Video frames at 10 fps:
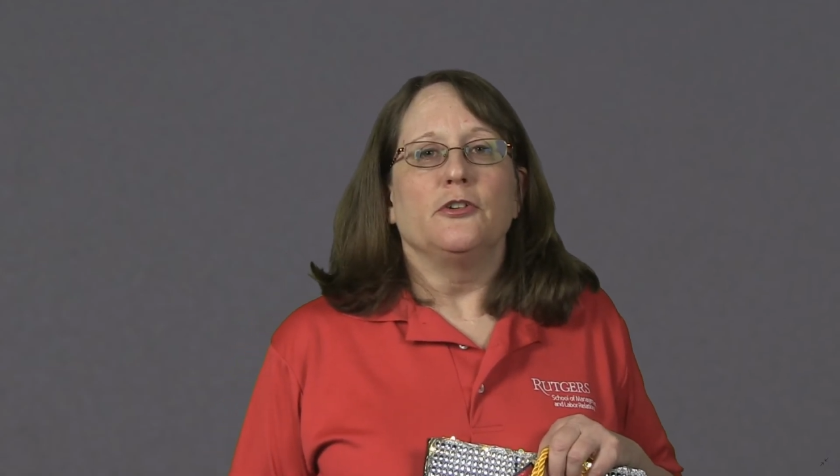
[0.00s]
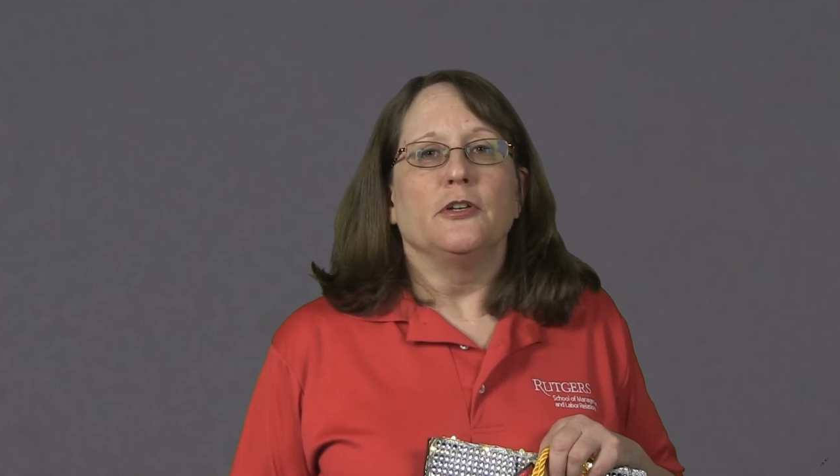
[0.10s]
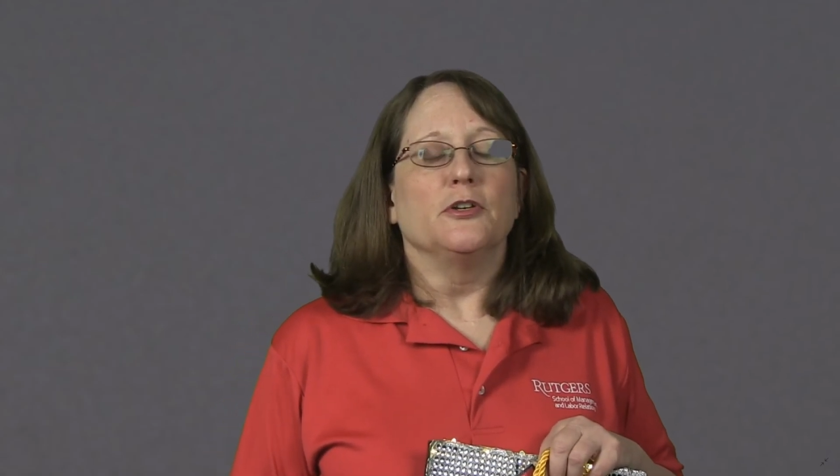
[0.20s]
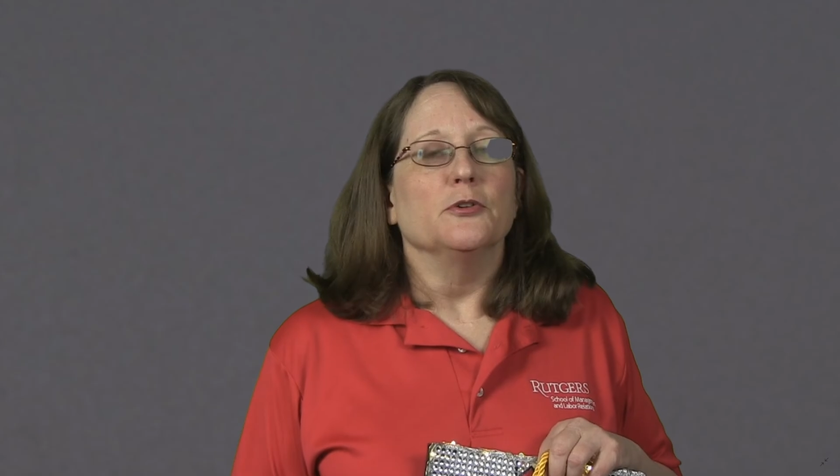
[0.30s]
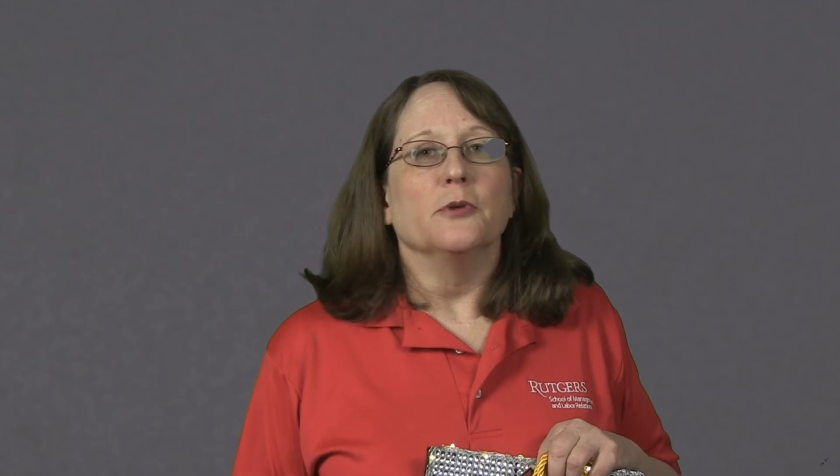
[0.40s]
and
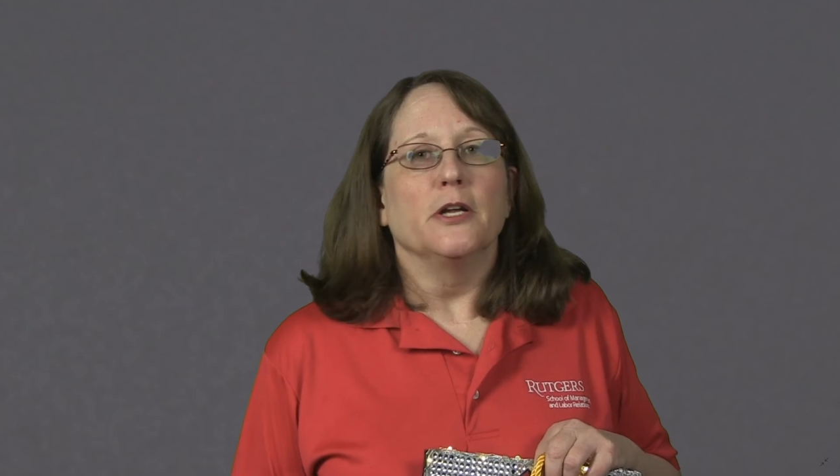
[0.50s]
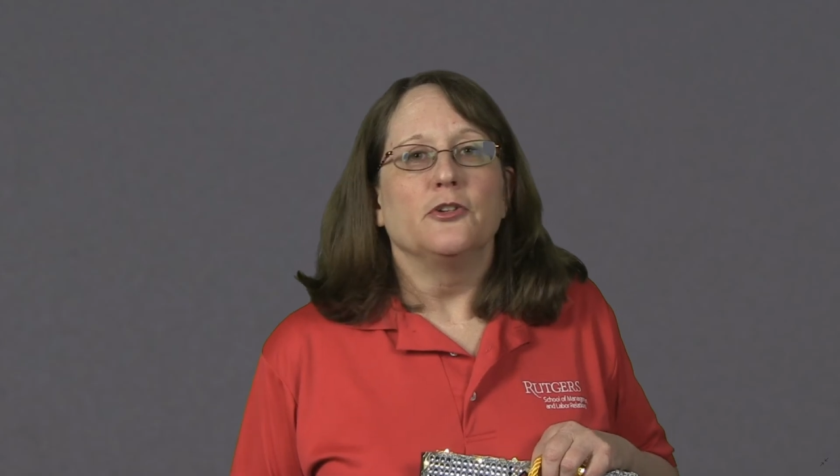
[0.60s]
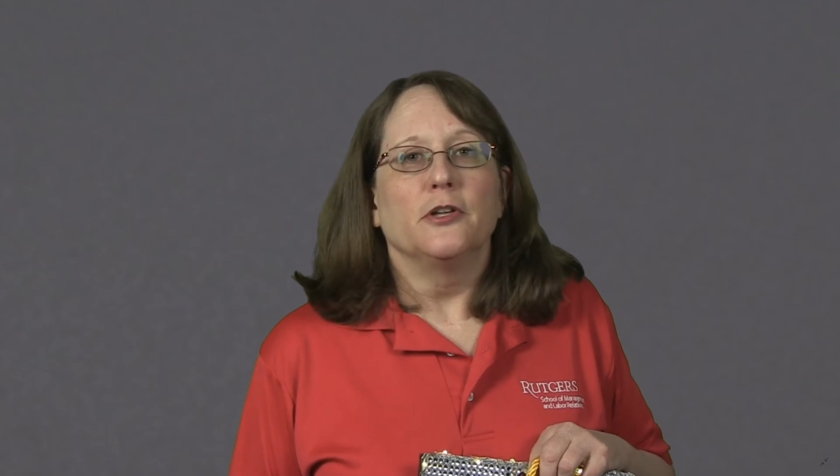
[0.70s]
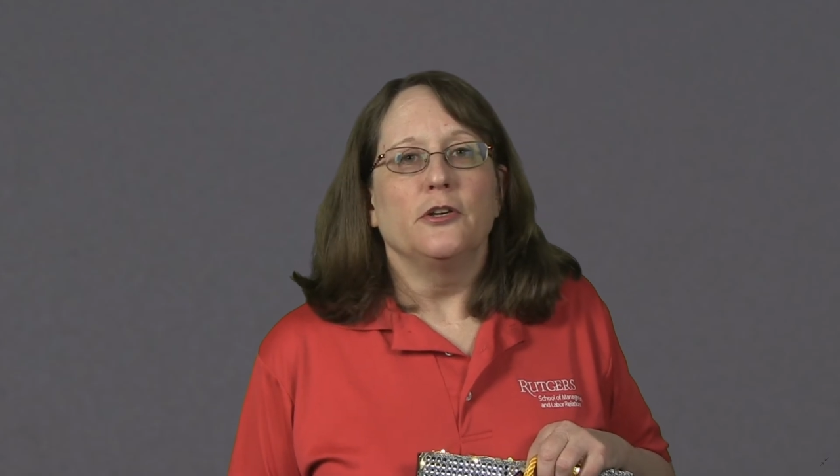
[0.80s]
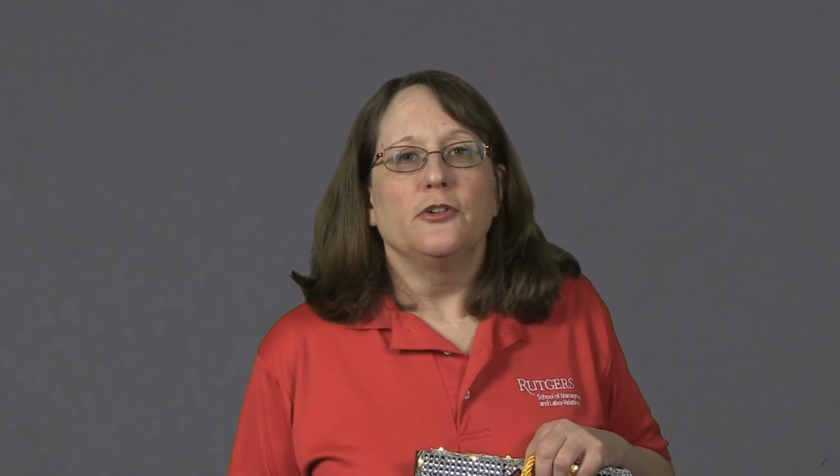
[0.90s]

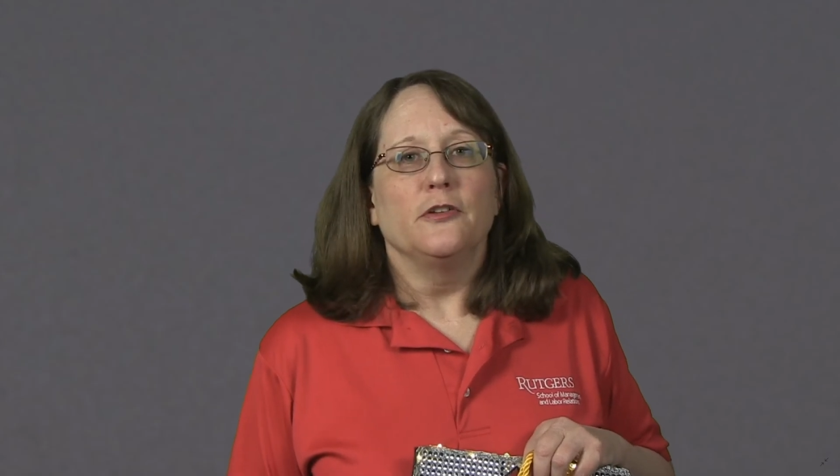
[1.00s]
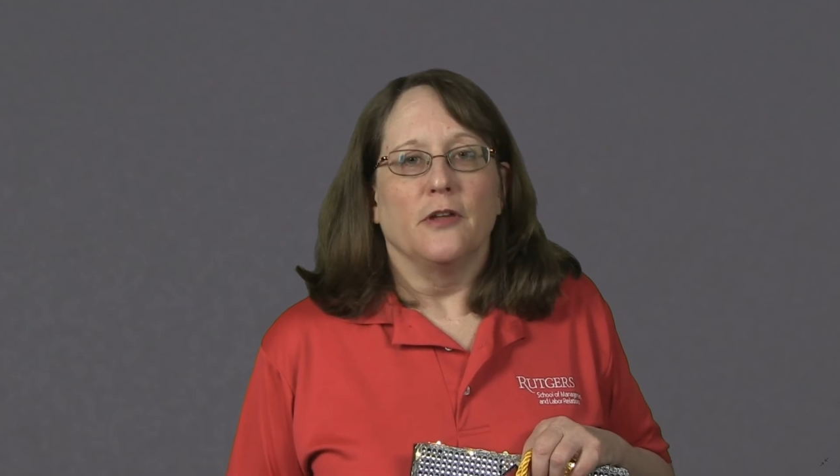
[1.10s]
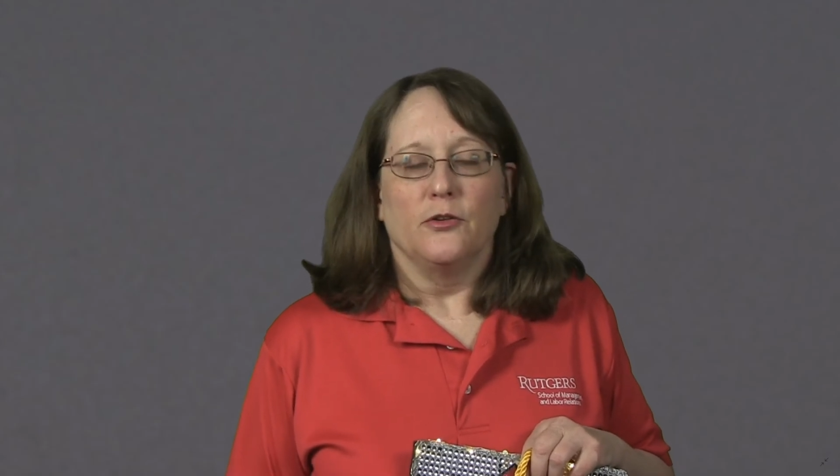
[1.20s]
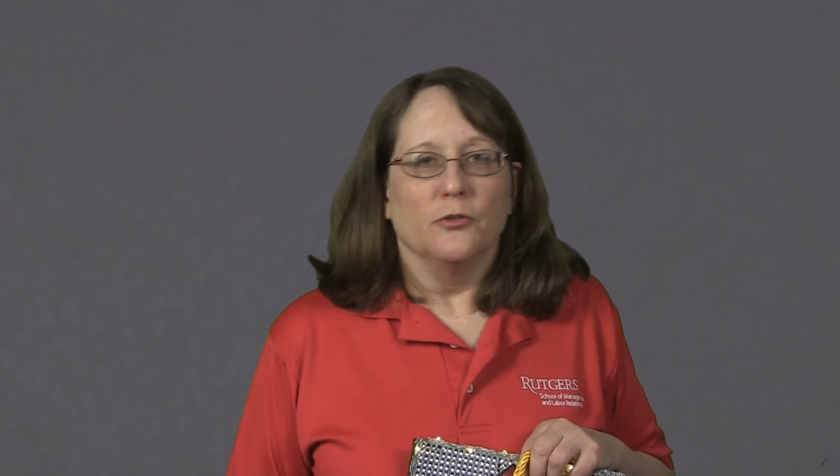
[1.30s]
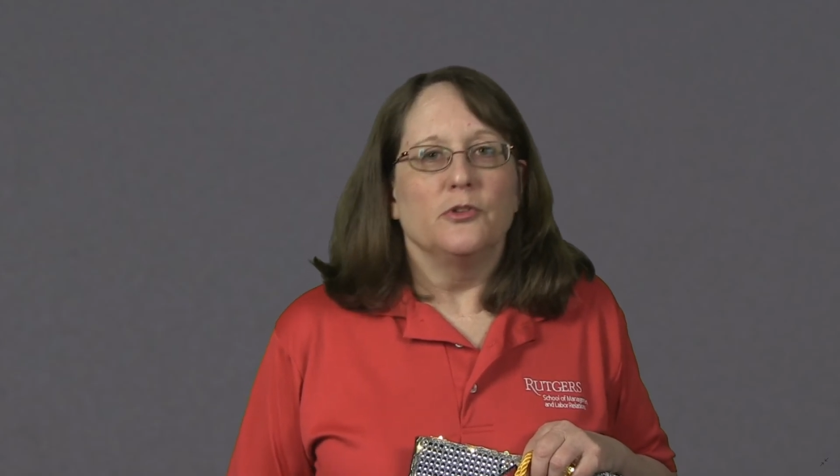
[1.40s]
congratulations on your